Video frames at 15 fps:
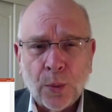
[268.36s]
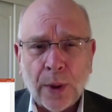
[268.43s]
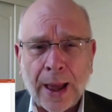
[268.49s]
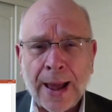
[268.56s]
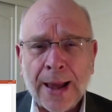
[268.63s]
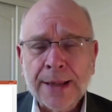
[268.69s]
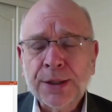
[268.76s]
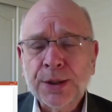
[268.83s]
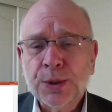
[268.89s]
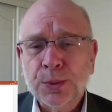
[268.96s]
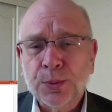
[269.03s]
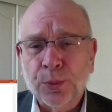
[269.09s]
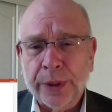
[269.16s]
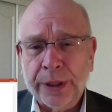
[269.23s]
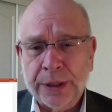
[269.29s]
as
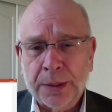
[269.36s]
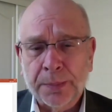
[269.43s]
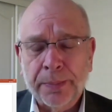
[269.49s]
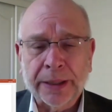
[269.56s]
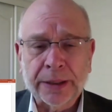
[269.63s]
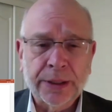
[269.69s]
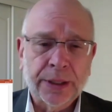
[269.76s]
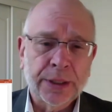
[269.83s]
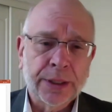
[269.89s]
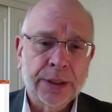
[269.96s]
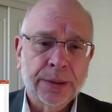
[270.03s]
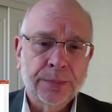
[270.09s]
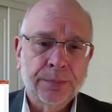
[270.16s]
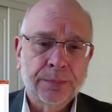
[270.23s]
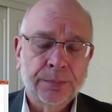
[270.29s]
we depicted
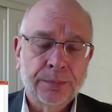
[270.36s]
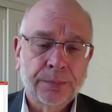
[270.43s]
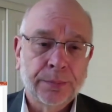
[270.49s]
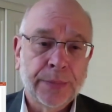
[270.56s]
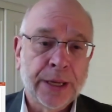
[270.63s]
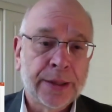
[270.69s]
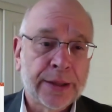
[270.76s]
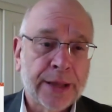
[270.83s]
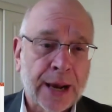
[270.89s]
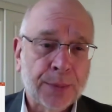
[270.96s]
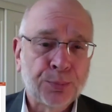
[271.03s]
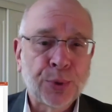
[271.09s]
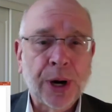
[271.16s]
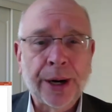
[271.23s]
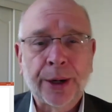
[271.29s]
in
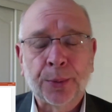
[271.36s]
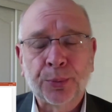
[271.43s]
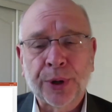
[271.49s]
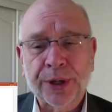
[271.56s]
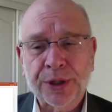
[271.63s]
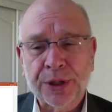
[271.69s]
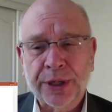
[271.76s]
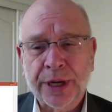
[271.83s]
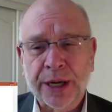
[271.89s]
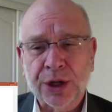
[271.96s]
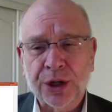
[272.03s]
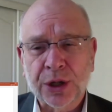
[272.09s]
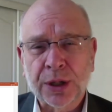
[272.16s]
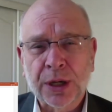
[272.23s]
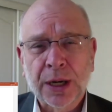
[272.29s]
that prior
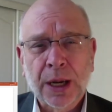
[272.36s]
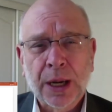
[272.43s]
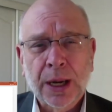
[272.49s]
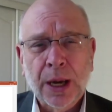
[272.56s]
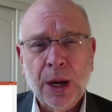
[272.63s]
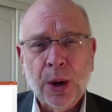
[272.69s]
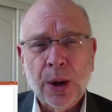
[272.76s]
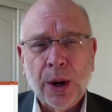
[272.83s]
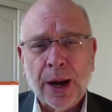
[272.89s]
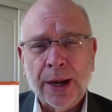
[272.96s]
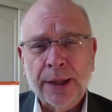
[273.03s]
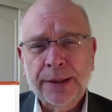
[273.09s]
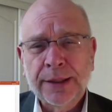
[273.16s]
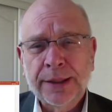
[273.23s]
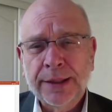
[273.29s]
presentation, a
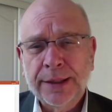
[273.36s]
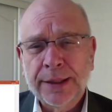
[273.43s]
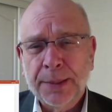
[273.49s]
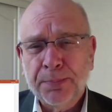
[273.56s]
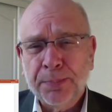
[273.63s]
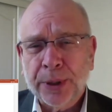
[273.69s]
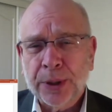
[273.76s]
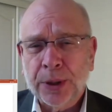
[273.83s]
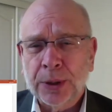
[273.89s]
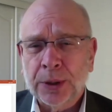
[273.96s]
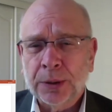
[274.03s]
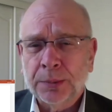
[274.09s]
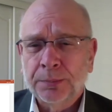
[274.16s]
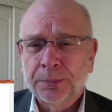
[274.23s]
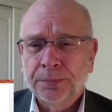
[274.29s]

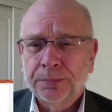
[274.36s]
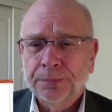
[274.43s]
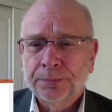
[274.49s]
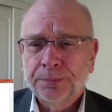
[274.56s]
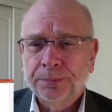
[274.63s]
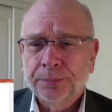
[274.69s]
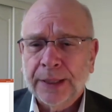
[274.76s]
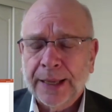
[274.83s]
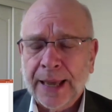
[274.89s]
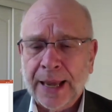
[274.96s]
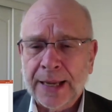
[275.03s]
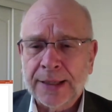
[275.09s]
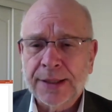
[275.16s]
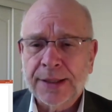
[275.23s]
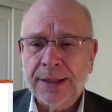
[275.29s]
typical
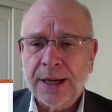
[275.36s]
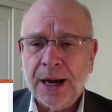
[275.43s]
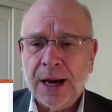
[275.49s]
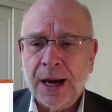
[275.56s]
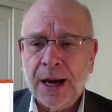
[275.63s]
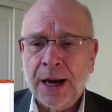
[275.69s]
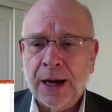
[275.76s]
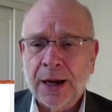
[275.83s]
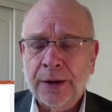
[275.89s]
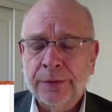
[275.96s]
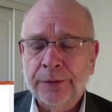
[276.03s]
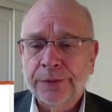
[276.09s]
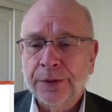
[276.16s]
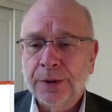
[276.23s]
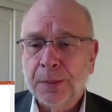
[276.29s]
case
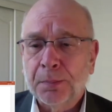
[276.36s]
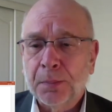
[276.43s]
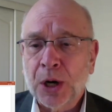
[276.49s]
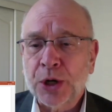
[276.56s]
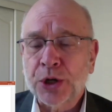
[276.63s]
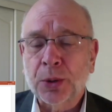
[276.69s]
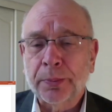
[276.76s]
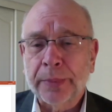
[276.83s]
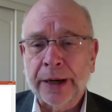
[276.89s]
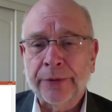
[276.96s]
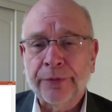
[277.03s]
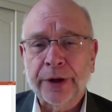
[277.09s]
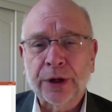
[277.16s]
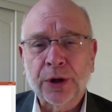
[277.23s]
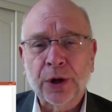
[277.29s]
of marginal
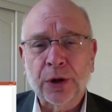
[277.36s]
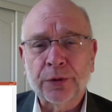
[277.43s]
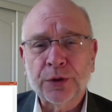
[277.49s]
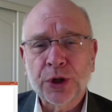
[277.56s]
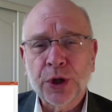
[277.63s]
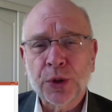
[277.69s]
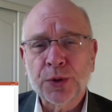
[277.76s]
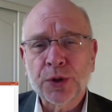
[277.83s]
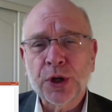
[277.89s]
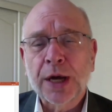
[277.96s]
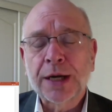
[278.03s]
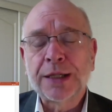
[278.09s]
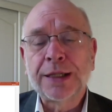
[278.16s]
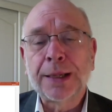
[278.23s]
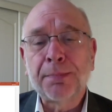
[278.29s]
benefit curve shows
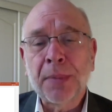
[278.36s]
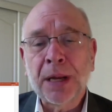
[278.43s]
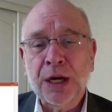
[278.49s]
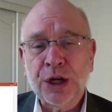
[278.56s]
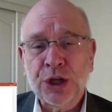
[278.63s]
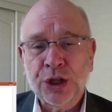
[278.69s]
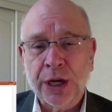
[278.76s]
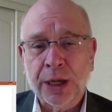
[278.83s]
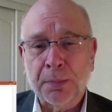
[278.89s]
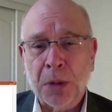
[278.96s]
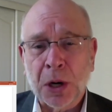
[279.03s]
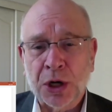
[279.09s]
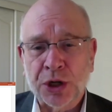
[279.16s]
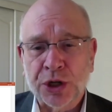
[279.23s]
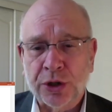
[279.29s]
diminishing
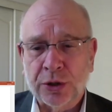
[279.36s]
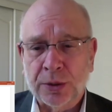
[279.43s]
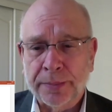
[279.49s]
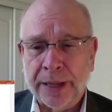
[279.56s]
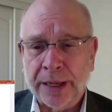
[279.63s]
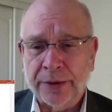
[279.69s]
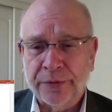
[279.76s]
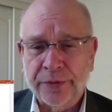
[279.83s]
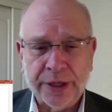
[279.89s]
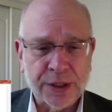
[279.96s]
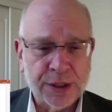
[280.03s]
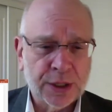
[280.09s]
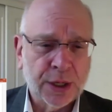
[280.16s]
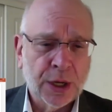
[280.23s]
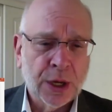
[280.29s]
marginal benefits.